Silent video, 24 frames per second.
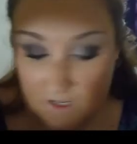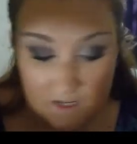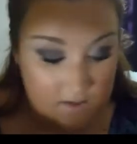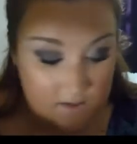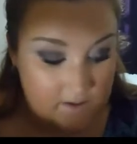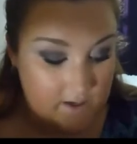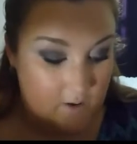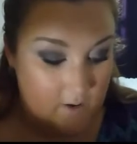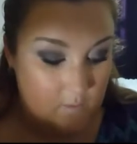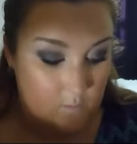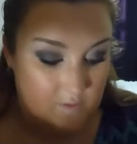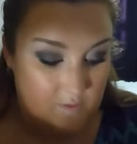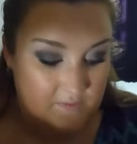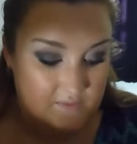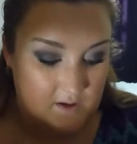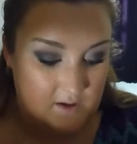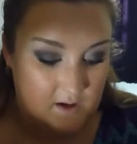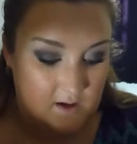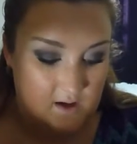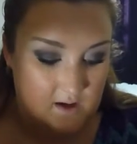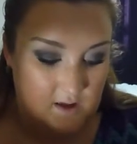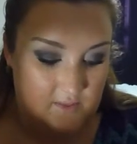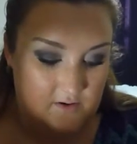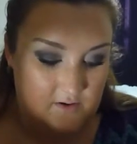Now
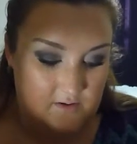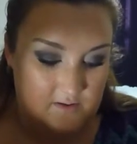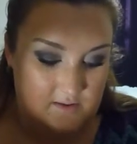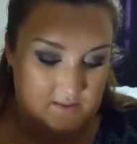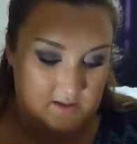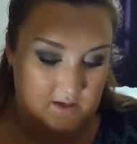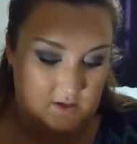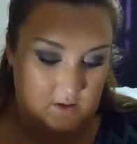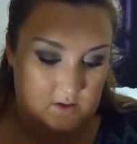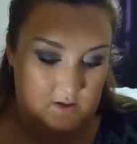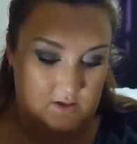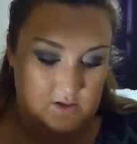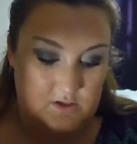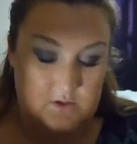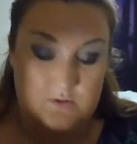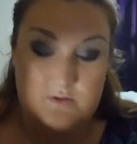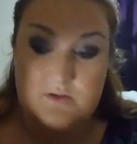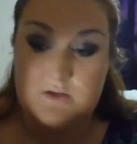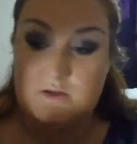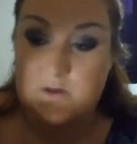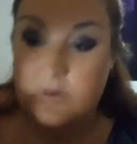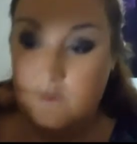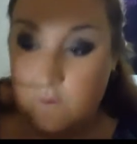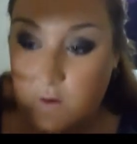another thing that you can do
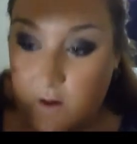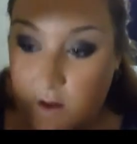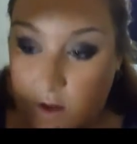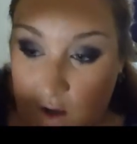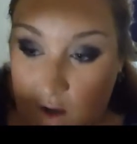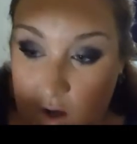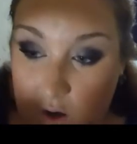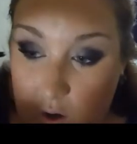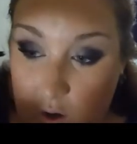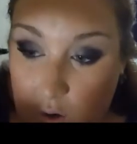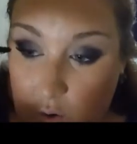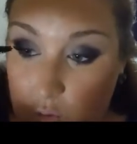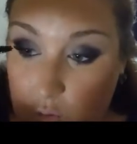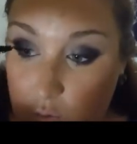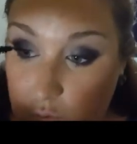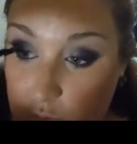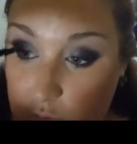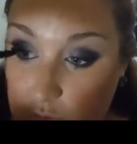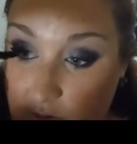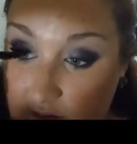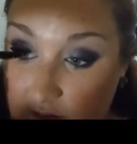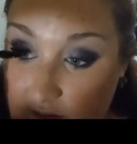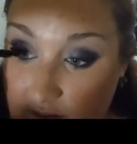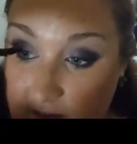to
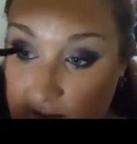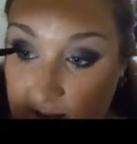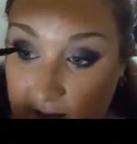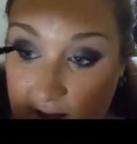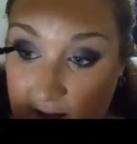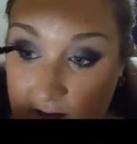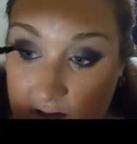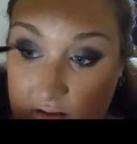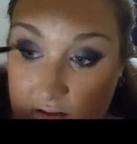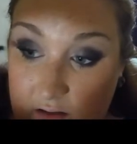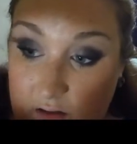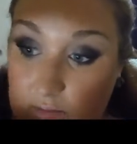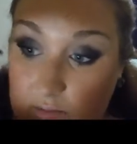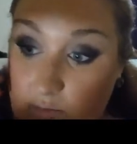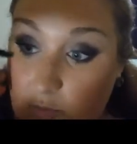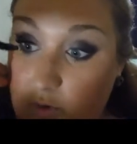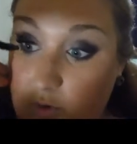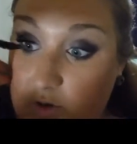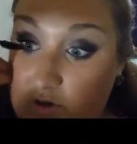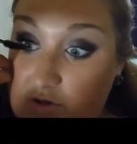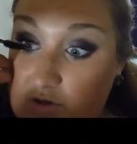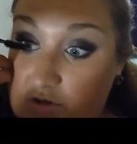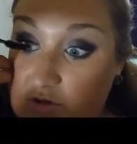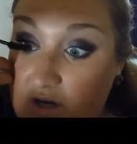really add
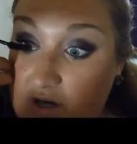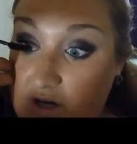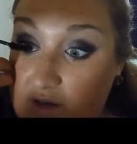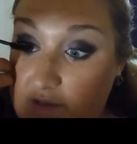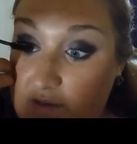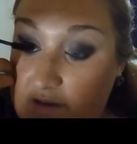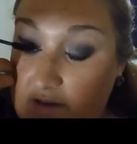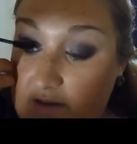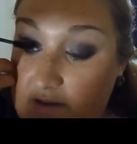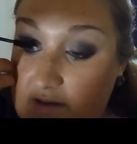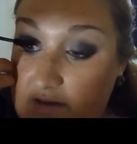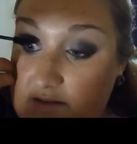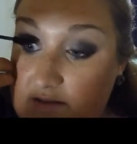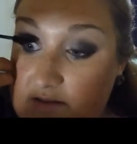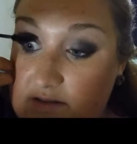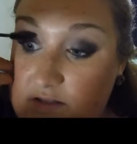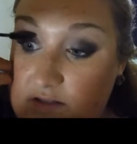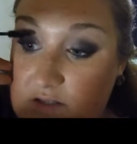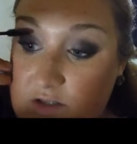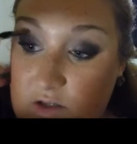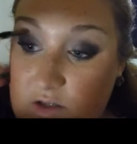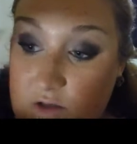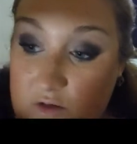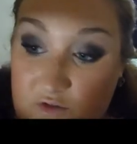more drama is
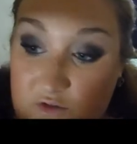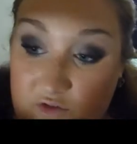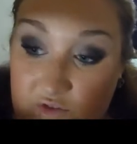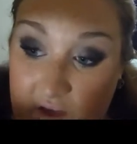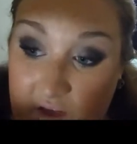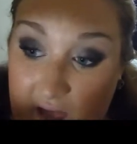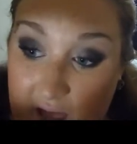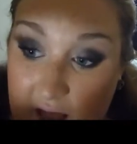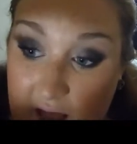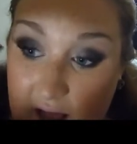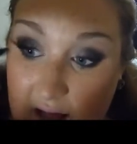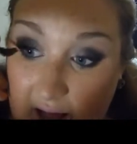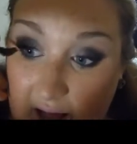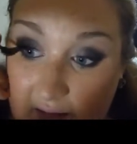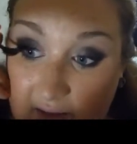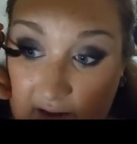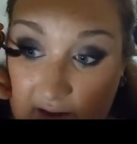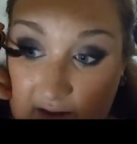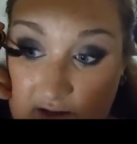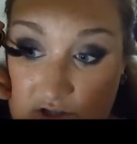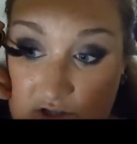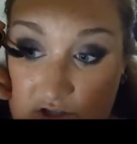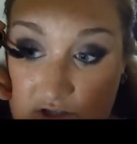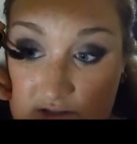to do fake
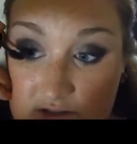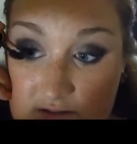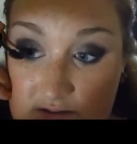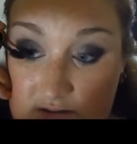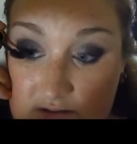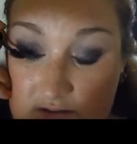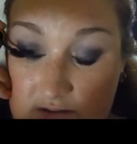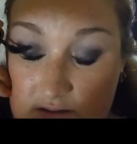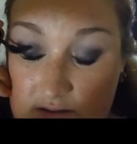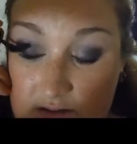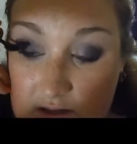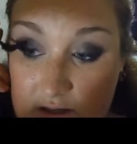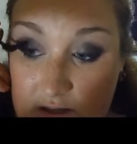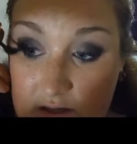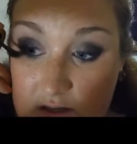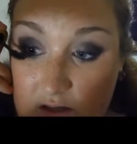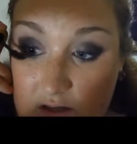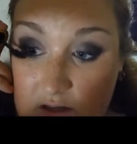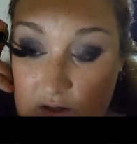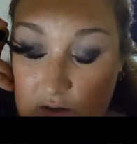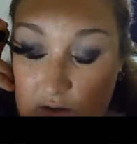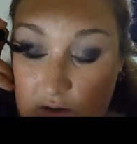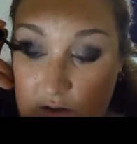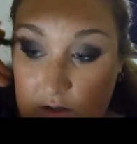eyelashes.
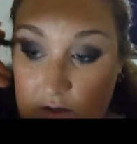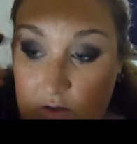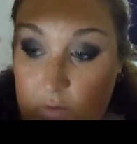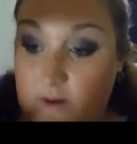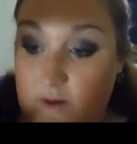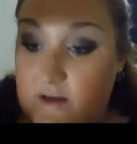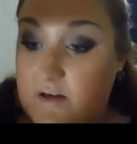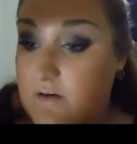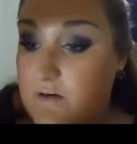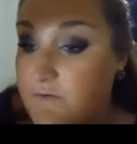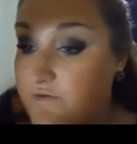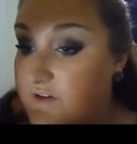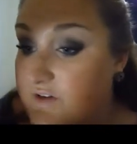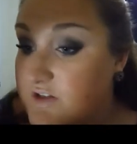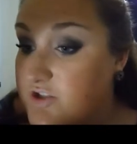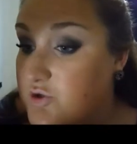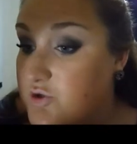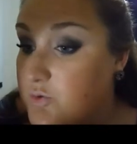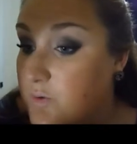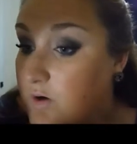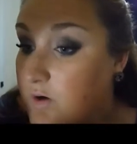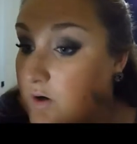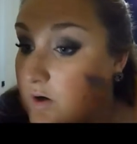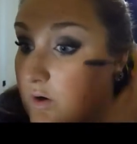You could do
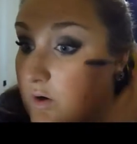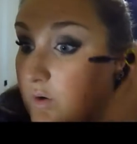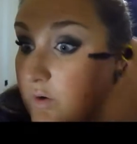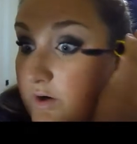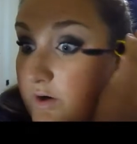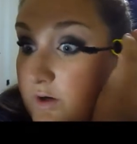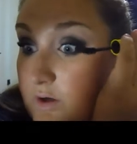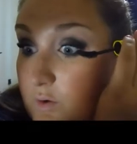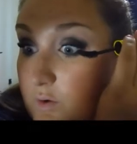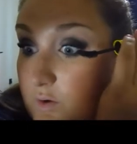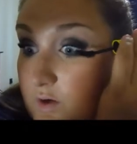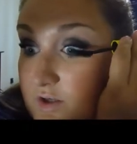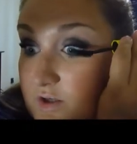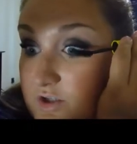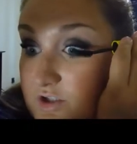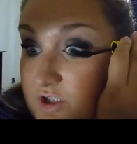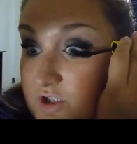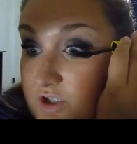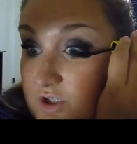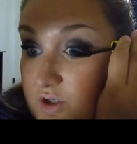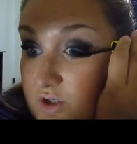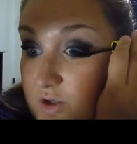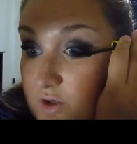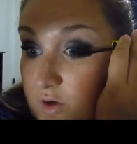individual, or you could
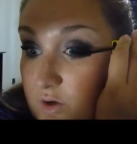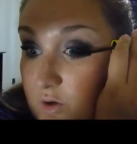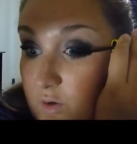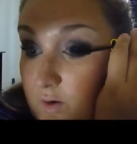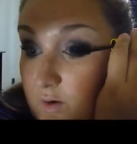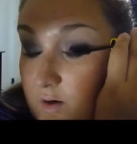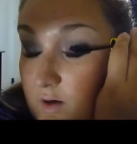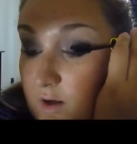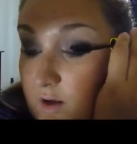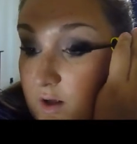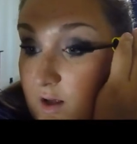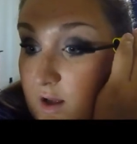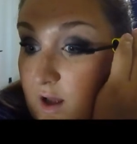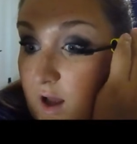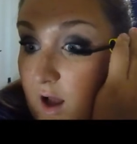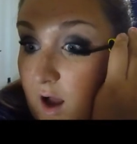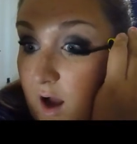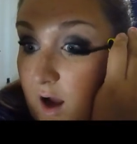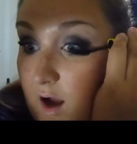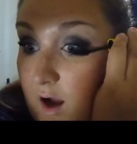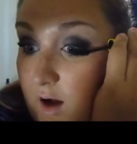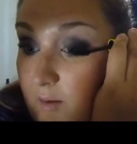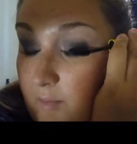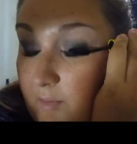do
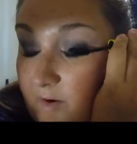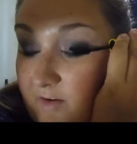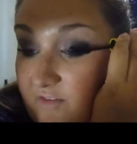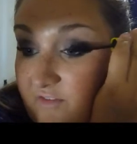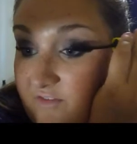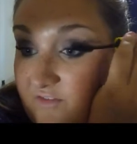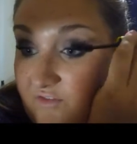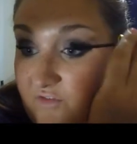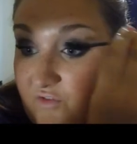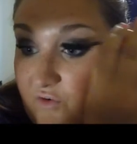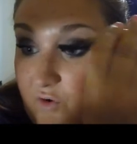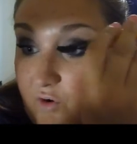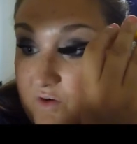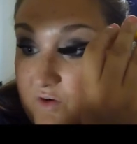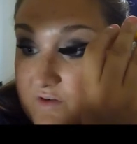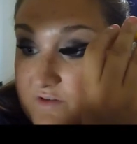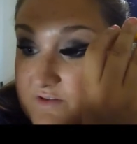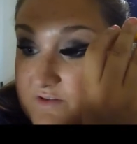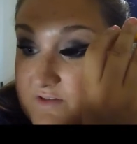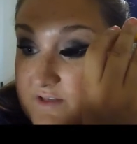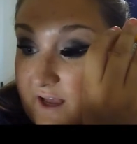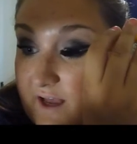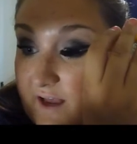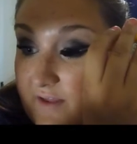a full
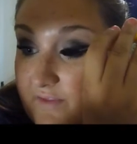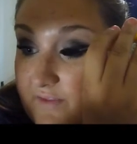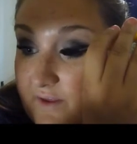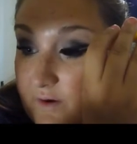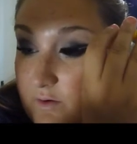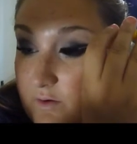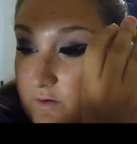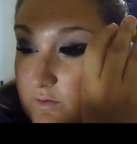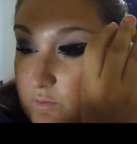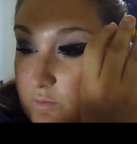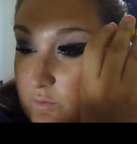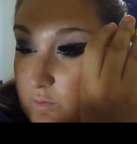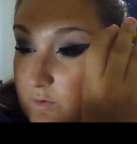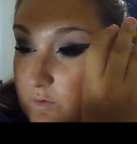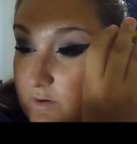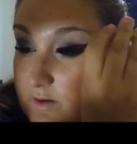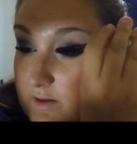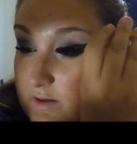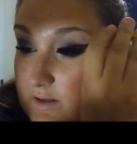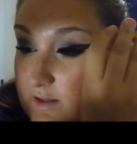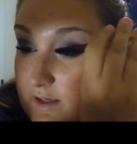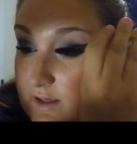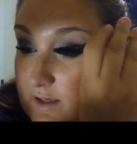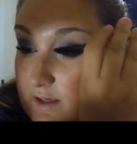set. That would
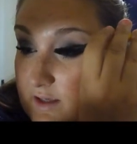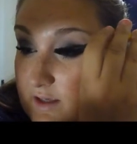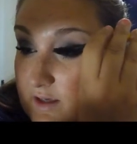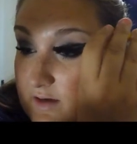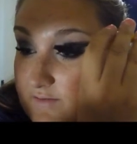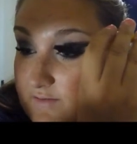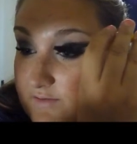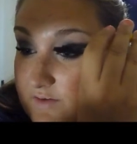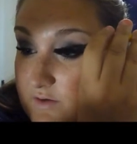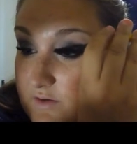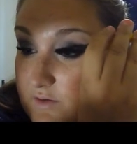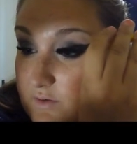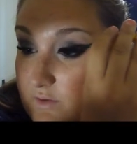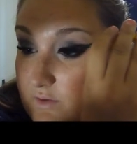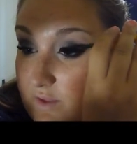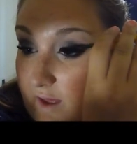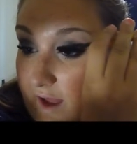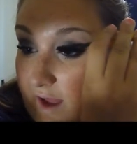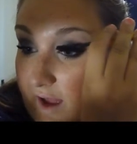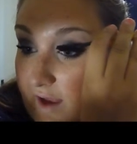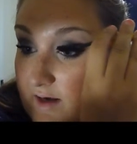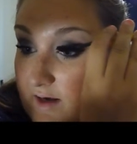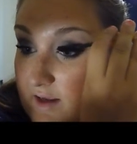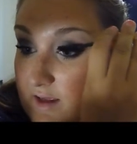really give you
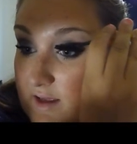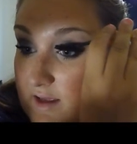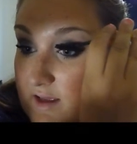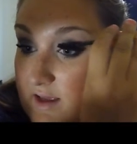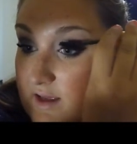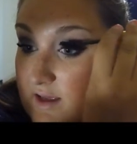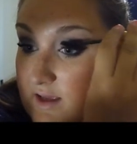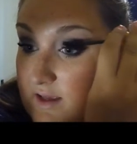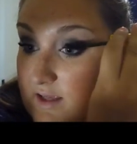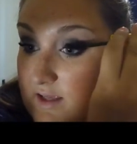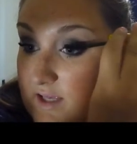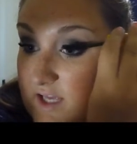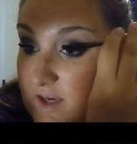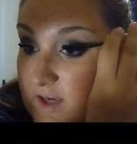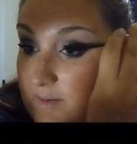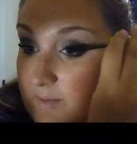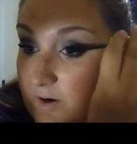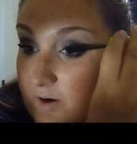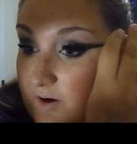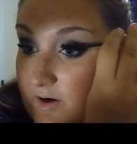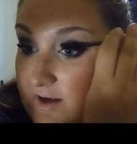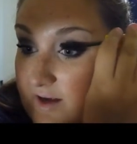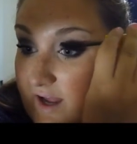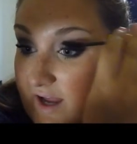that Kim
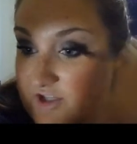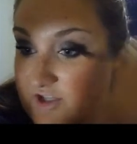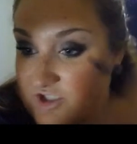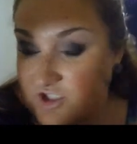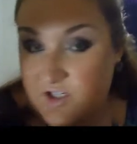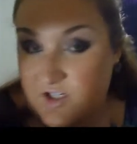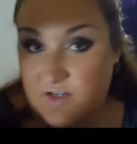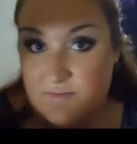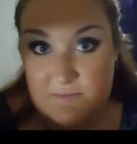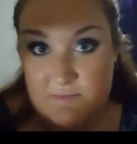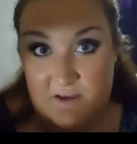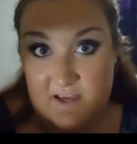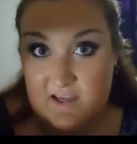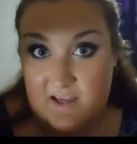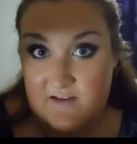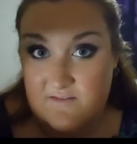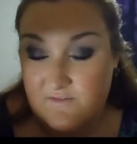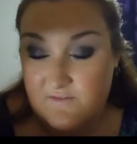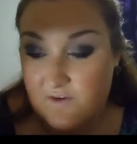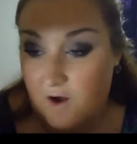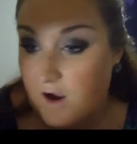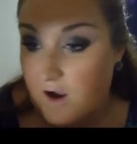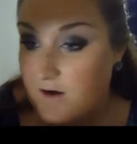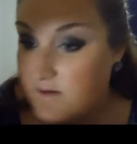Kardashian, Megan
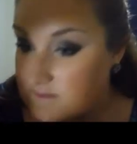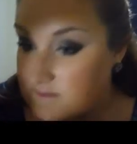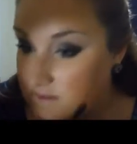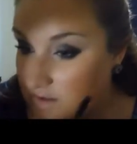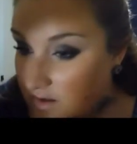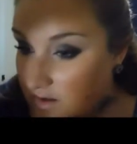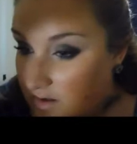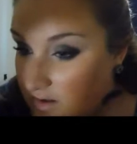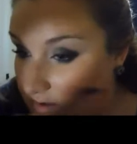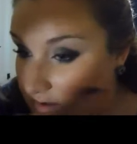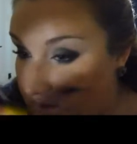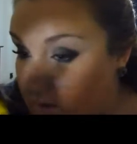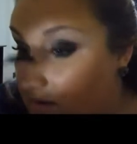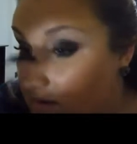Fox look.